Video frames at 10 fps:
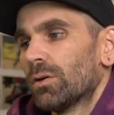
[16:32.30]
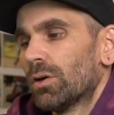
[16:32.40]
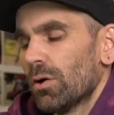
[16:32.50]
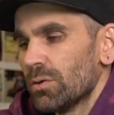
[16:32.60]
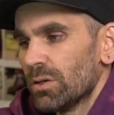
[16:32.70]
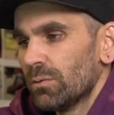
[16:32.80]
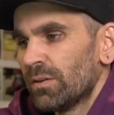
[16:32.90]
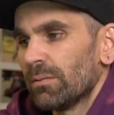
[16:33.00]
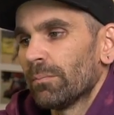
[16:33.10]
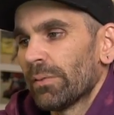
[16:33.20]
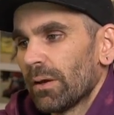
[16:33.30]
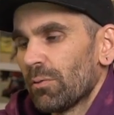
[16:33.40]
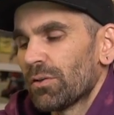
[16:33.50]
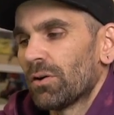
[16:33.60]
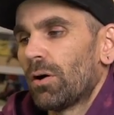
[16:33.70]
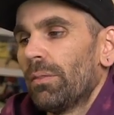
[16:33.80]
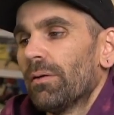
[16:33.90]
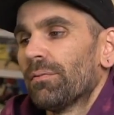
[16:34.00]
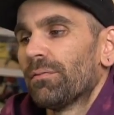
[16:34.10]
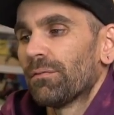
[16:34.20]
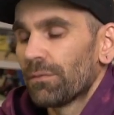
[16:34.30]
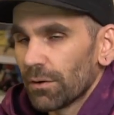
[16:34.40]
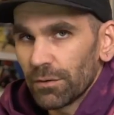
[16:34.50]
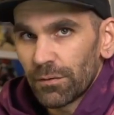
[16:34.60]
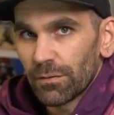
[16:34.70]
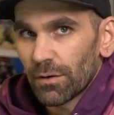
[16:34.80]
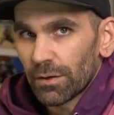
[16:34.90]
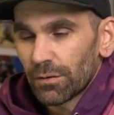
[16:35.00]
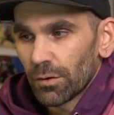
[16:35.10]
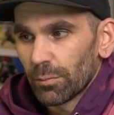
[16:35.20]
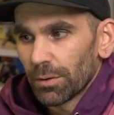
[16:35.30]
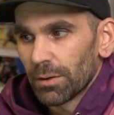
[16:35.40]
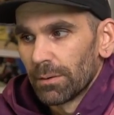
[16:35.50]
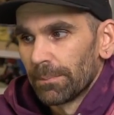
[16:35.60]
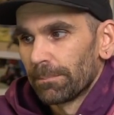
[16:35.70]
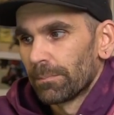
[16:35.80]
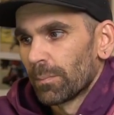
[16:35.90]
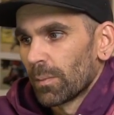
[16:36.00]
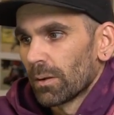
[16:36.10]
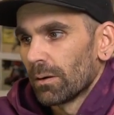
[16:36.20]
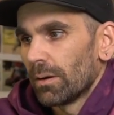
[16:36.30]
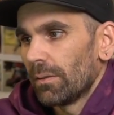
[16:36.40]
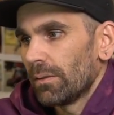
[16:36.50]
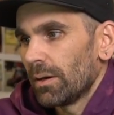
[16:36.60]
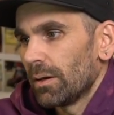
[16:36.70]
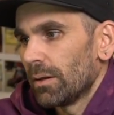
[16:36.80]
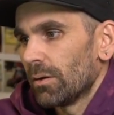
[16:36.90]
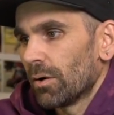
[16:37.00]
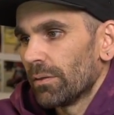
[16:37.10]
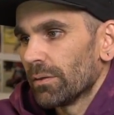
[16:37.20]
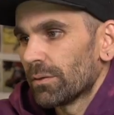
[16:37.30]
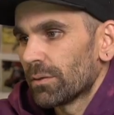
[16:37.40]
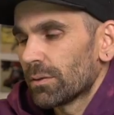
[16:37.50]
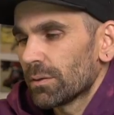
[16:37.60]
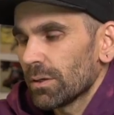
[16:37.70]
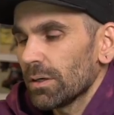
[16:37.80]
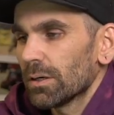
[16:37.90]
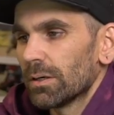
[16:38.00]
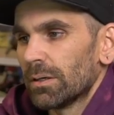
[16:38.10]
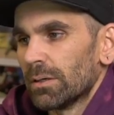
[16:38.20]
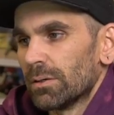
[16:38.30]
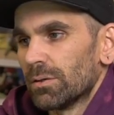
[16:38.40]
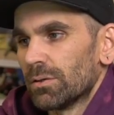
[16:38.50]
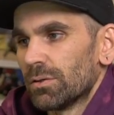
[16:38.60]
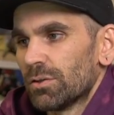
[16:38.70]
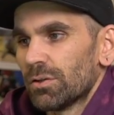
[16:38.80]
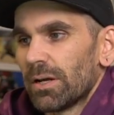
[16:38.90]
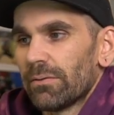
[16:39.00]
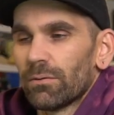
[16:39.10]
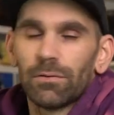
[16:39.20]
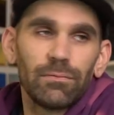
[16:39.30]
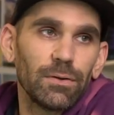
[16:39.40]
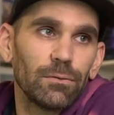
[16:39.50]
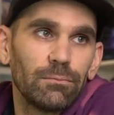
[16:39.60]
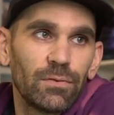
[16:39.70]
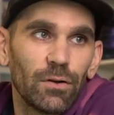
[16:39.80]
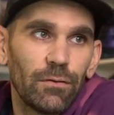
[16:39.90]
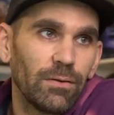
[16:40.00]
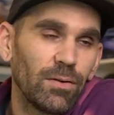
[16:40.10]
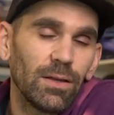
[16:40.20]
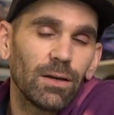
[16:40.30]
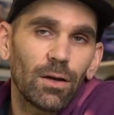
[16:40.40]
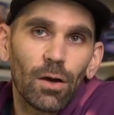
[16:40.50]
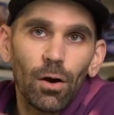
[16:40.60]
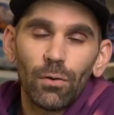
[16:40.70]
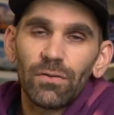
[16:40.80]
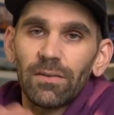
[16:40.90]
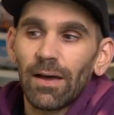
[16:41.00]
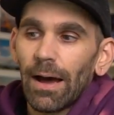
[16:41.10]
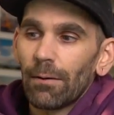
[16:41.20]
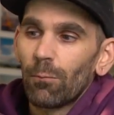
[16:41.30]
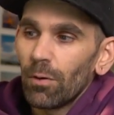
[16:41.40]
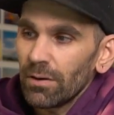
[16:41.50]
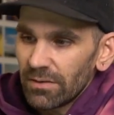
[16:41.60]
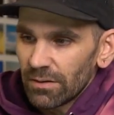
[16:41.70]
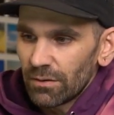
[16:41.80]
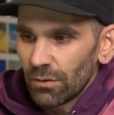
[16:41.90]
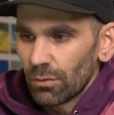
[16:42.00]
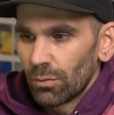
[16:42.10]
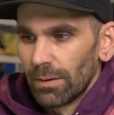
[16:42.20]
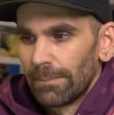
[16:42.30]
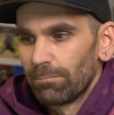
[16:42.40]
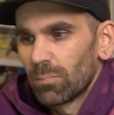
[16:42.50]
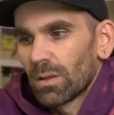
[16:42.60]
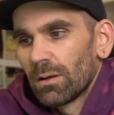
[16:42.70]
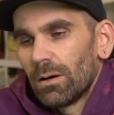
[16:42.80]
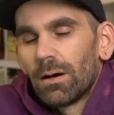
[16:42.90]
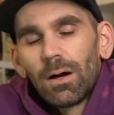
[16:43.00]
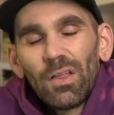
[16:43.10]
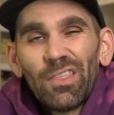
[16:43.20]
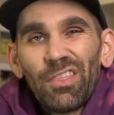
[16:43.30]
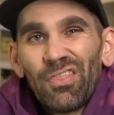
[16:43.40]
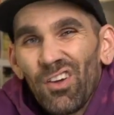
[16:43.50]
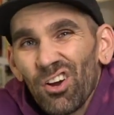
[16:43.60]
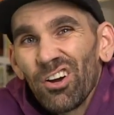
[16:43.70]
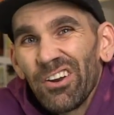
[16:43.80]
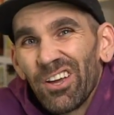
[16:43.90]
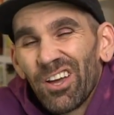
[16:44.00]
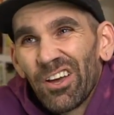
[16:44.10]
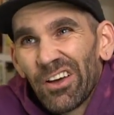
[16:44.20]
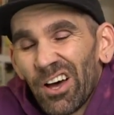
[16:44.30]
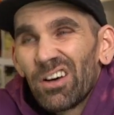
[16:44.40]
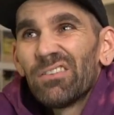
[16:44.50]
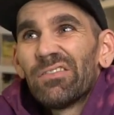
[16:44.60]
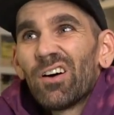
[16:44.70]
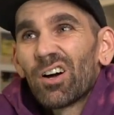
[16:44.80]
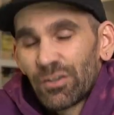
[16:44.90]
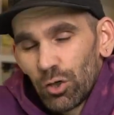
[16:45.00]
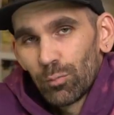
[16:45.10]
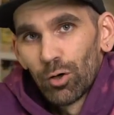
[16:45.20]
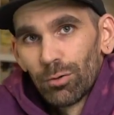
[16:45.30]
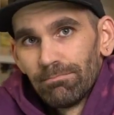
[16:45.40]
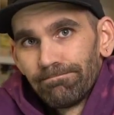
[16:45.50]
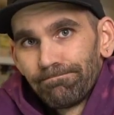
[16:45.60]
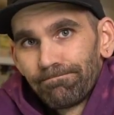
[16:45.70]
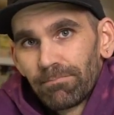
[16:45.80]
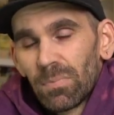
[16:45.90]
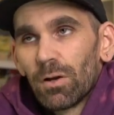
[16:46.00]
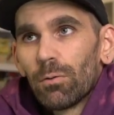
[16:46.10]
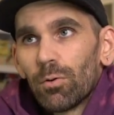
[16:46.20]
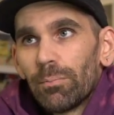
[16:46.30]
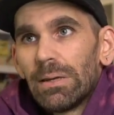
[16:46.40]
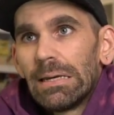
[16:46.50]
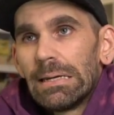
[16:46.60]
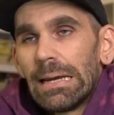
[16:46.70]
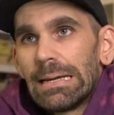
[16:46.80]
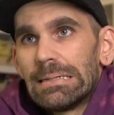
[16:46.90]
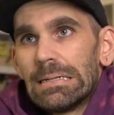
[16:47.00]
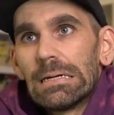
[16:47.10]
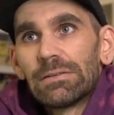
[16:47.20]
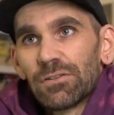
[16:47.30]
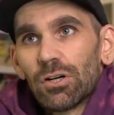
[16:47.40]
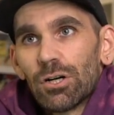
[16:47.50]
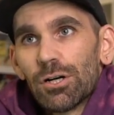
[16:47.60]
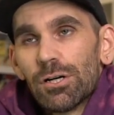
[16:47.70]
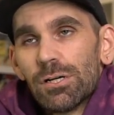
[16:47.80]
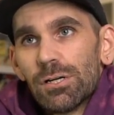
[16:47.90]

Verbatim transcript: go use it and play with it on the 1st of October, and then on the 3rd, should have a review. So if everything goes as I want it to, on the 3rd of October, there will be a DSR